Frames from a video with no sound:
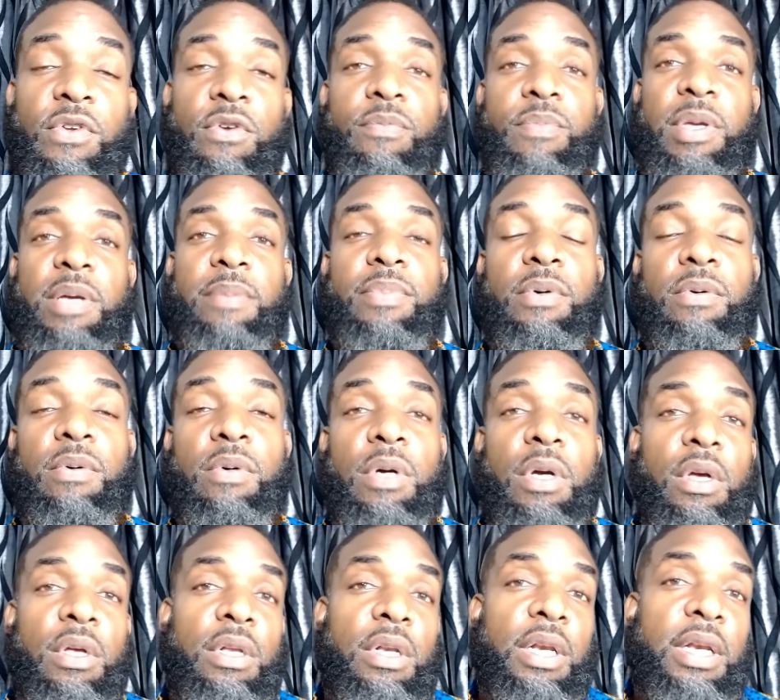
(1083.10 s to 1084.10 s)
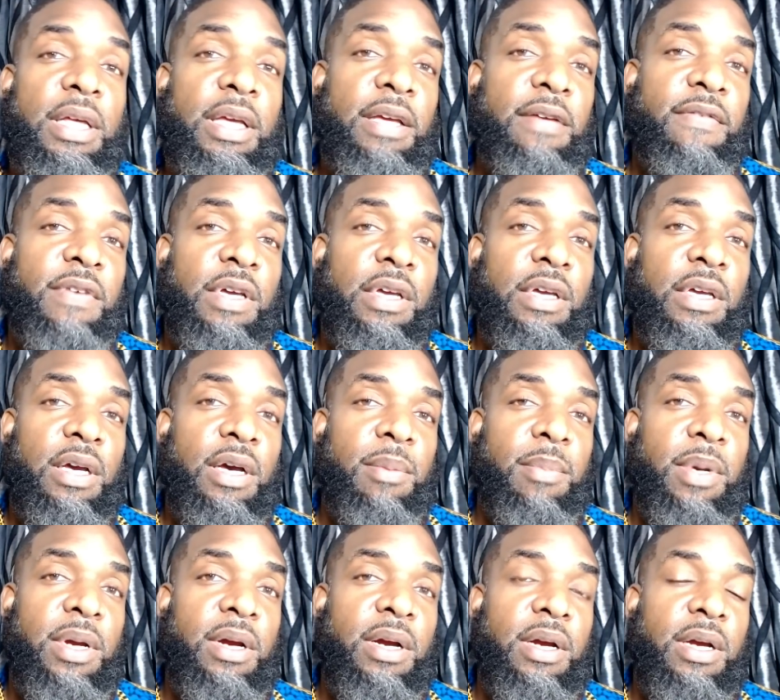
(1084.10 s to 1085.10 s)
few people leaving
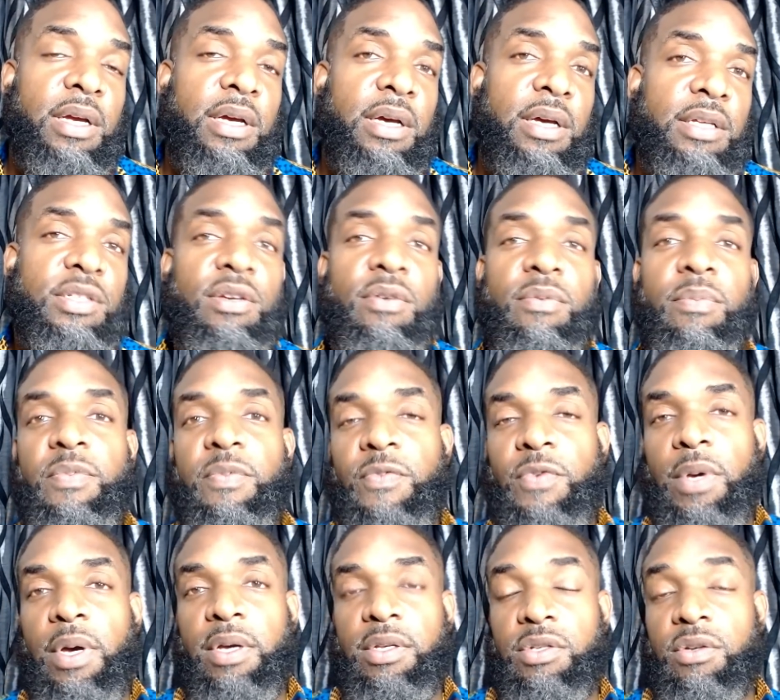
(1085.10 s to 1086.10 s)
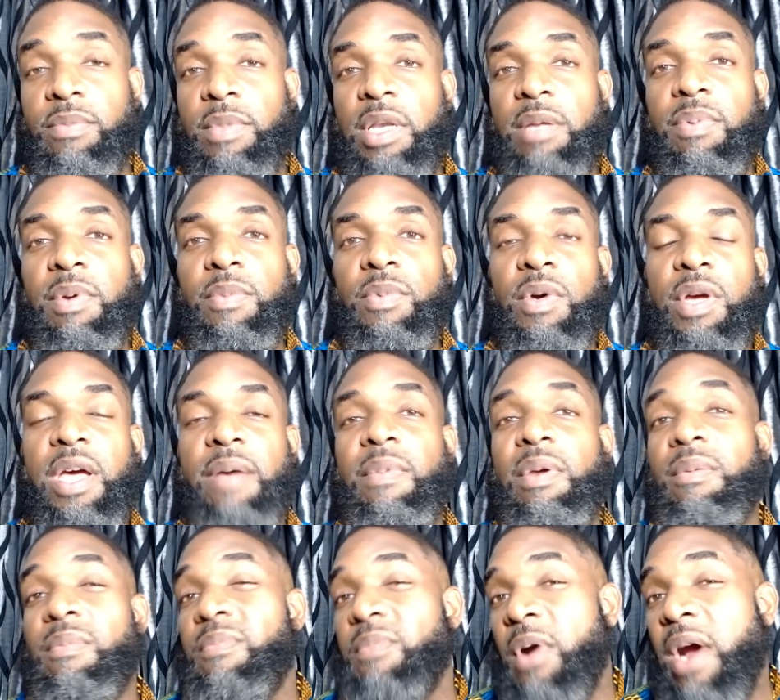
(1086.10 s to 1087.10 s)
America and so many people
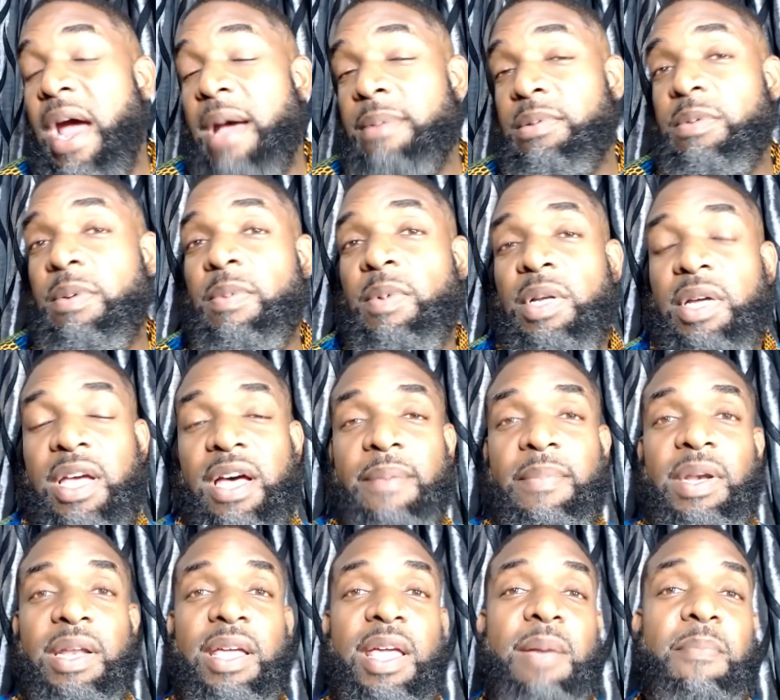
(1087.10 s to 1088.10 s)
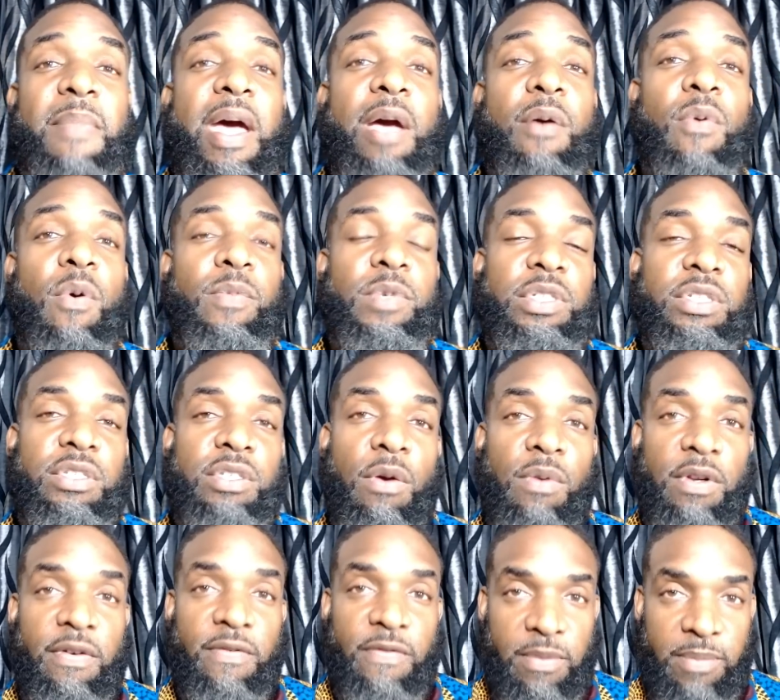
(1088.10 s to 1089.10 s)
coming, perhaps people are coming to get back what was
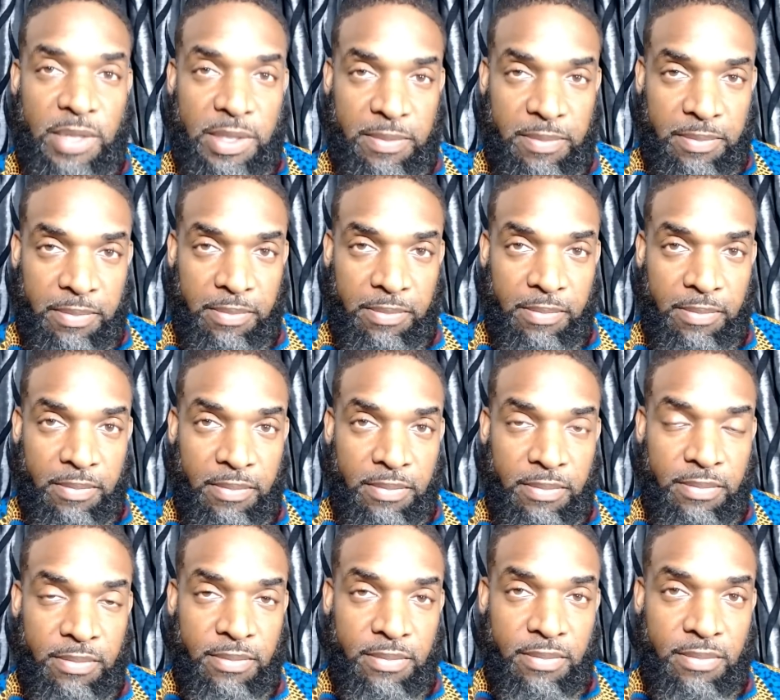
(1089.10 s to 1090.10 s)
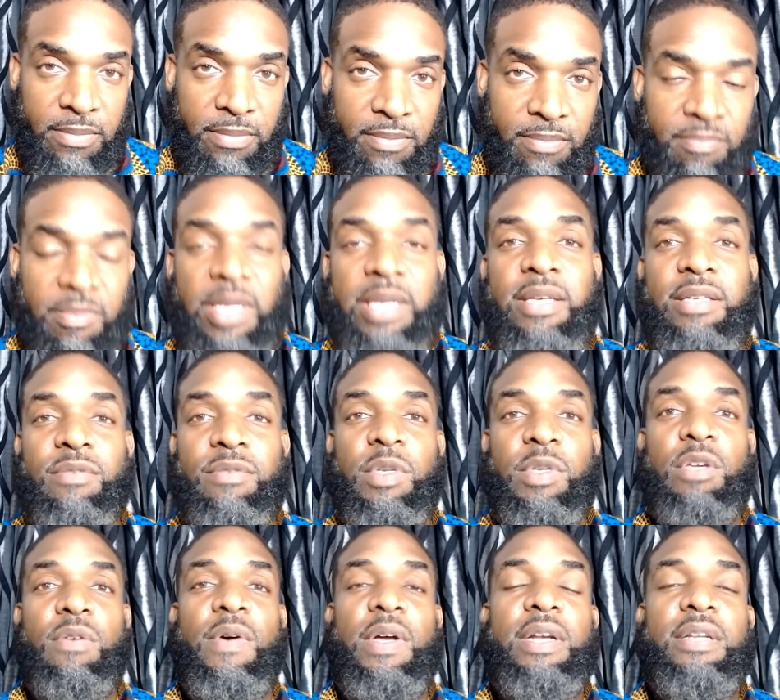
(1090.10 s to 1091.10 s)
stolen from them. Because
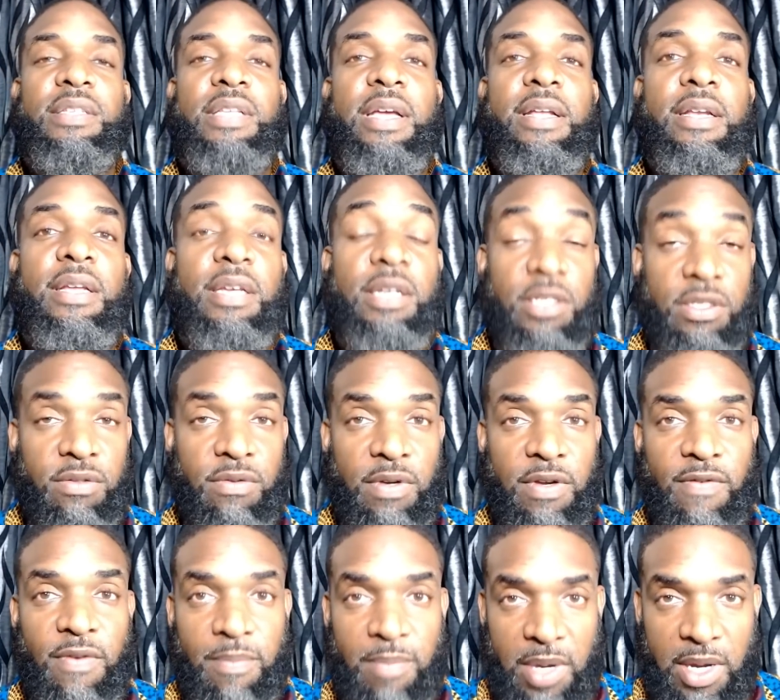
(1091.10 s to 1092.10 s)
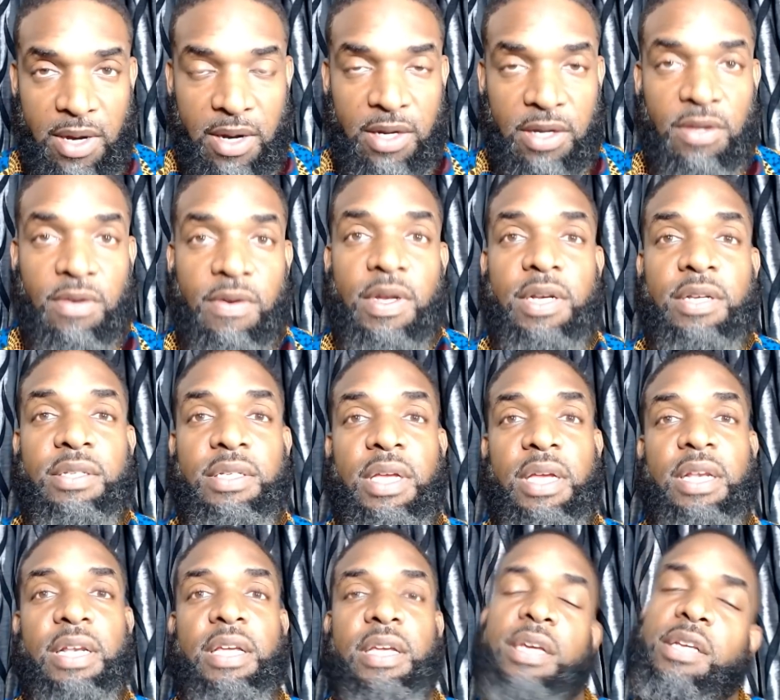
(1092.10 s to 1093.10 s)
when you understand the history of America and you
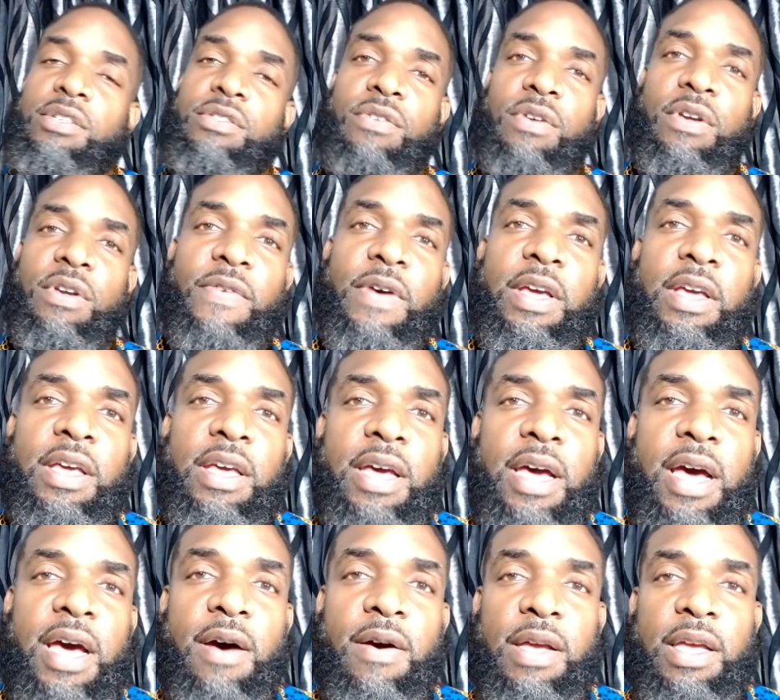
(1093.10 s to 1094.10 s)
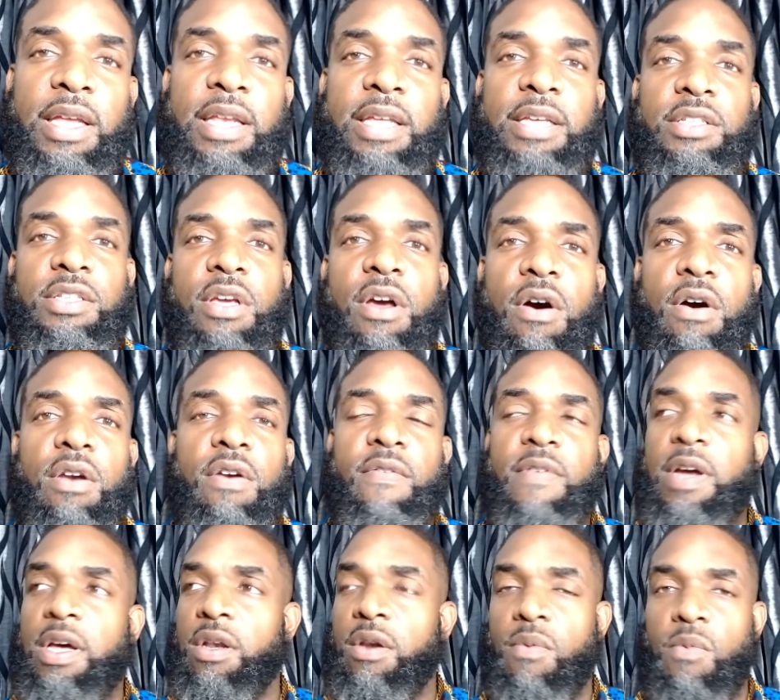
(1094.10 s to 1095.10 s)
understand the history of how it has gone
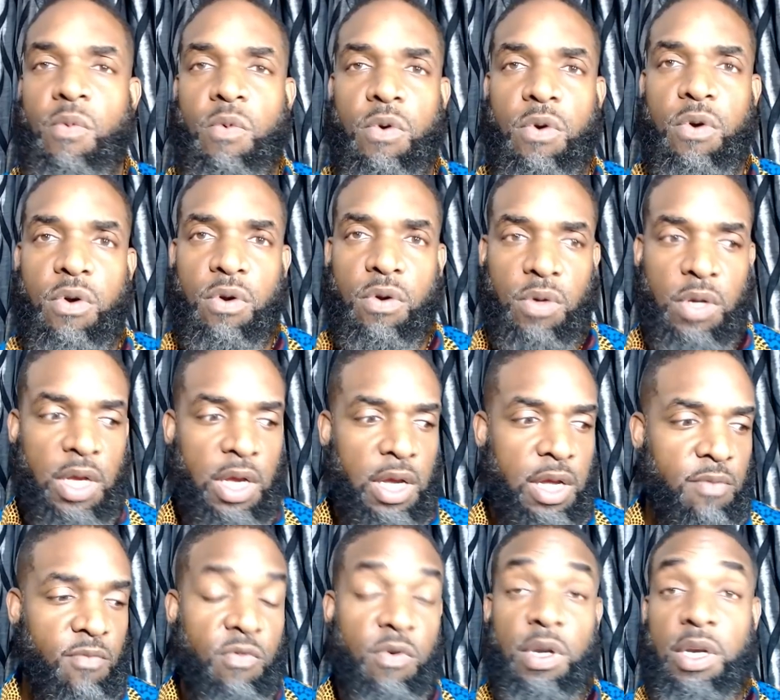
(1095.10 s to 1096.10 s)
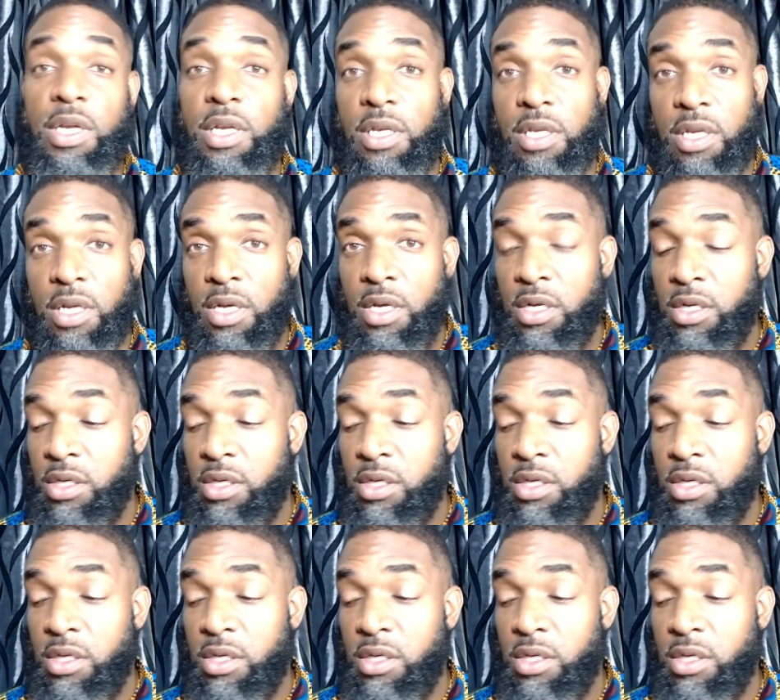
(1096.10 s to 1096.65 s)
around the world and really